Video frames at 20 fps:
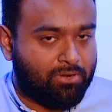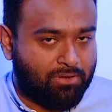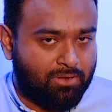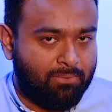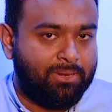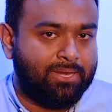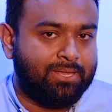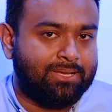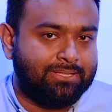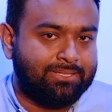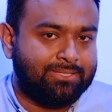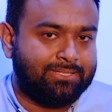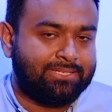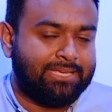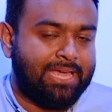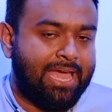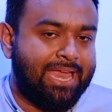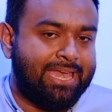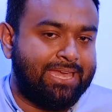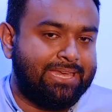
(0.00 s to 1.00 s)
criminals
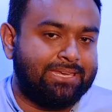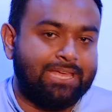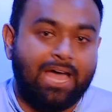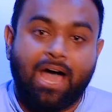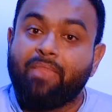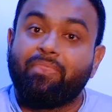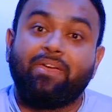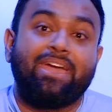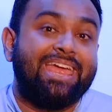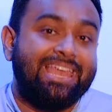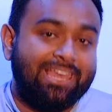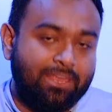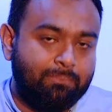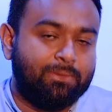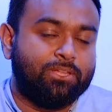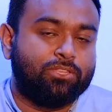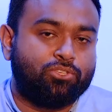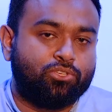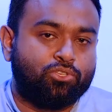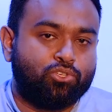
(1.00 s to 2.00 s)
and other
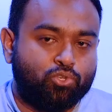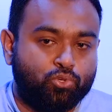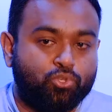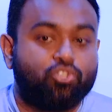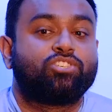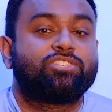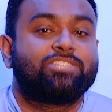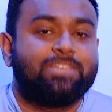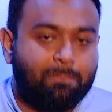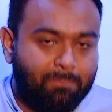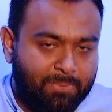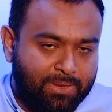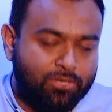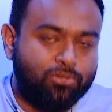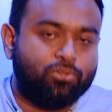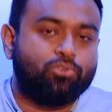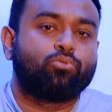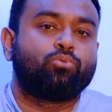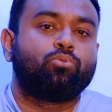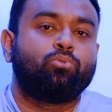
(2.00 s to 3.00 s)
elements to step
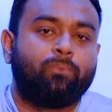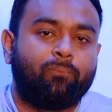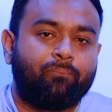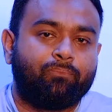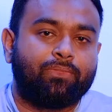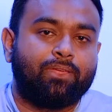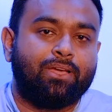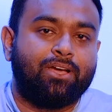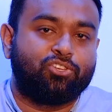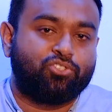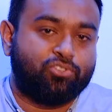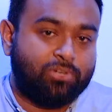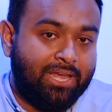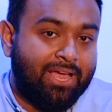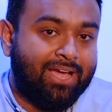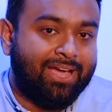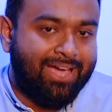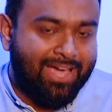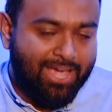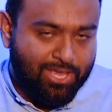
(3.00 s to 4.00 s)
into Sri
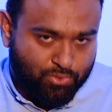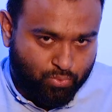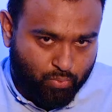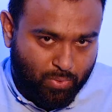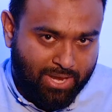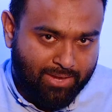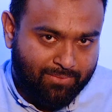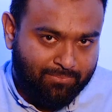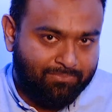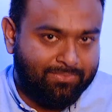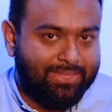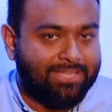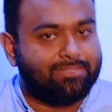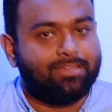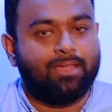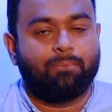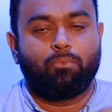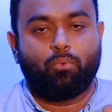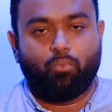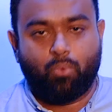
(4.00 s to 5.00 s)
Lanka as well. That's
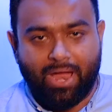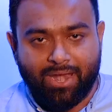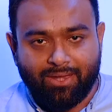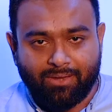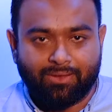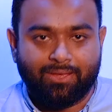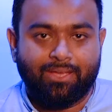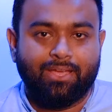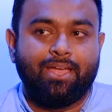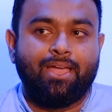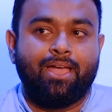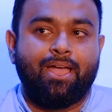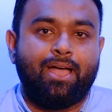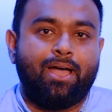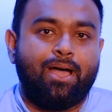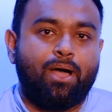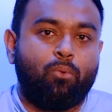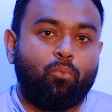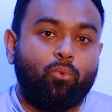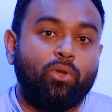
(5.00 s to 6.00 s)
number one,
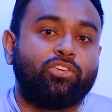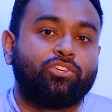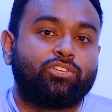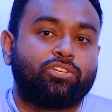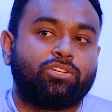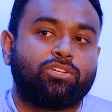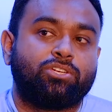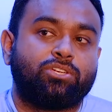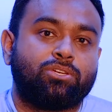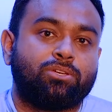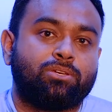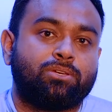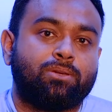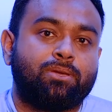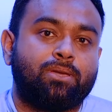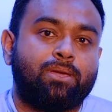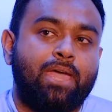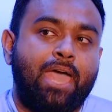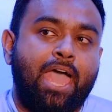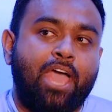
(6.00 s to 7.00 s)
which
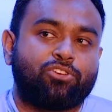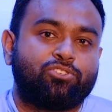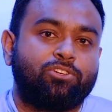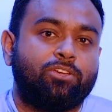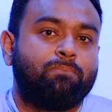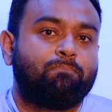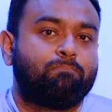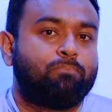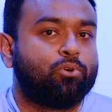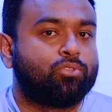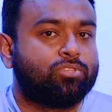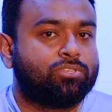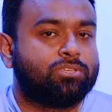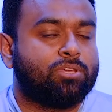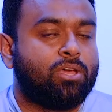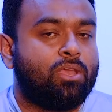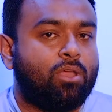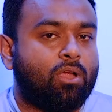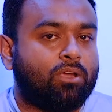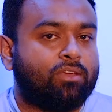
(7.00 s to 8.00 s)
actually
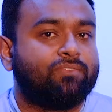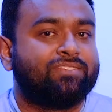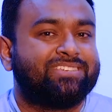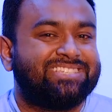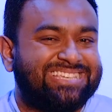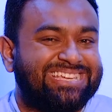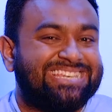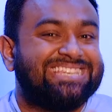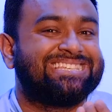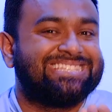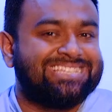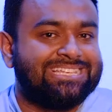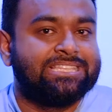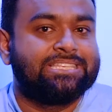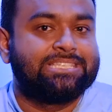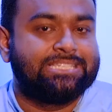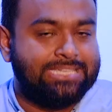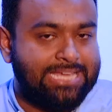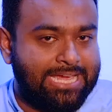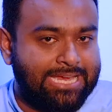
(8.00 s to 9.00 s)
puts a lot of
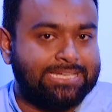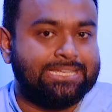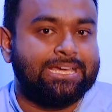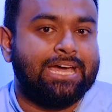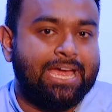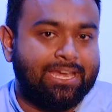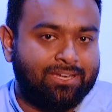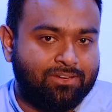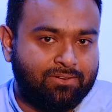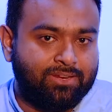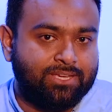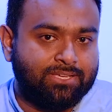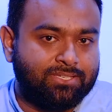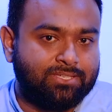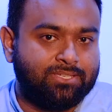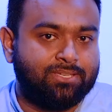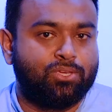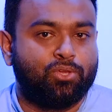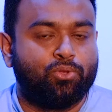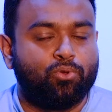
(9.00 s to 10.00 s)
citizens' data at
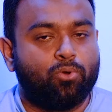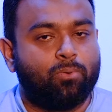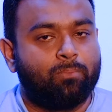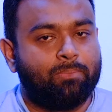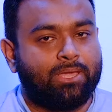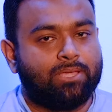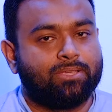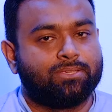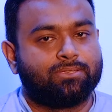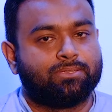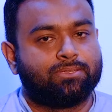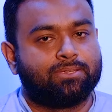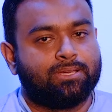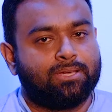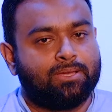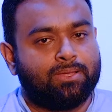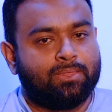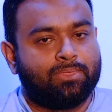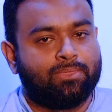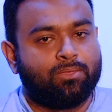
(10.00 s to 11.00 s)
risk, because
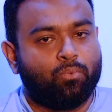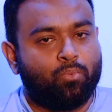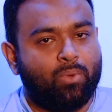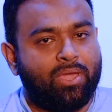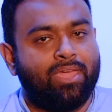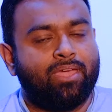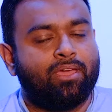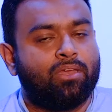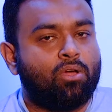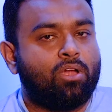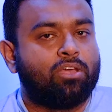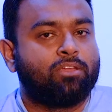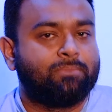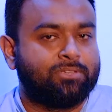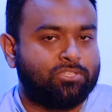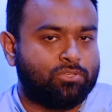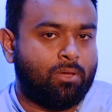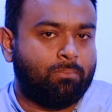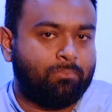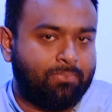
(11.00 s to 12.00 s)
the way
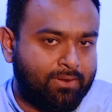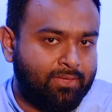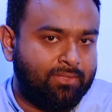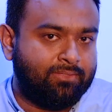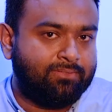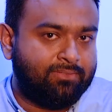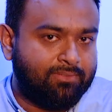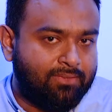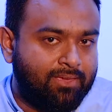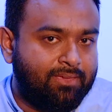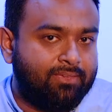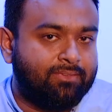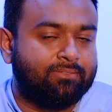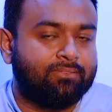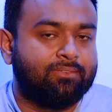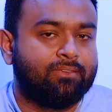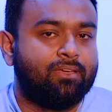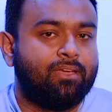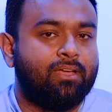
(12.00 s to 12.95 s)
Anonymous operates is